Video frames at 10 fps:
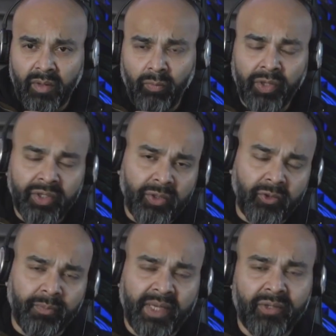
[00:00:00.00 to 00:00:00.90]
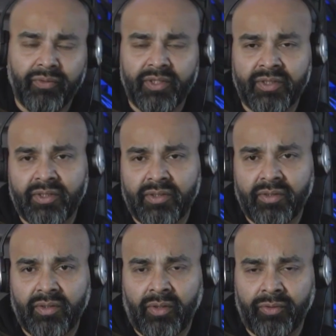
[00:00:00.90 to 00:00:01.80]
we're going to look back on
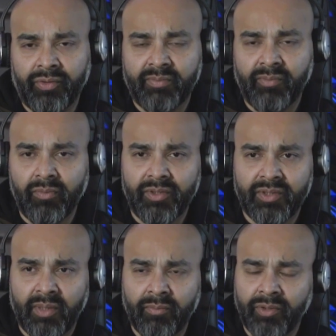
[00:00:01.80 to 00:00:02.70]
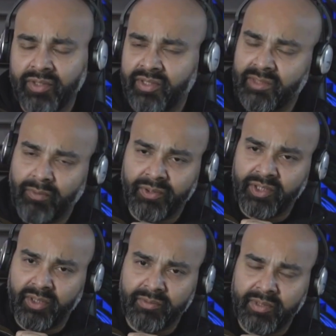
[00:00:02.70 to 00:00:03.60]
this moment, and we're going to say to
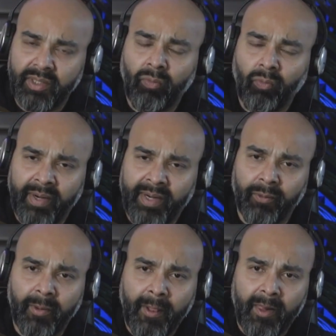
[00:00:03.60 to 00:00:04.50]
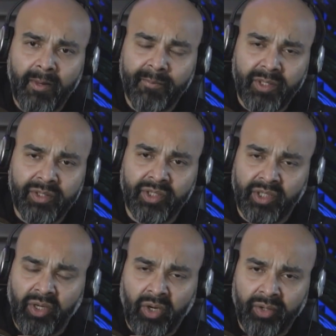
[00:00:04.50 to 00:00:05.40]
ourselves, wow,
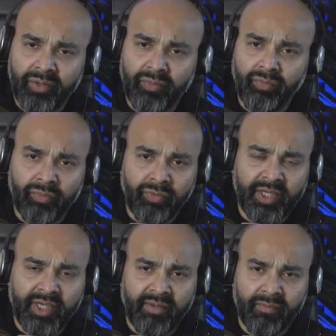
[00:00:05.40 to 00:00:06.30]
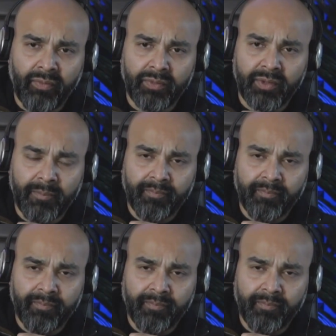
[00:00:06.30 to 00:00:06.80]
the Ohana really came forward.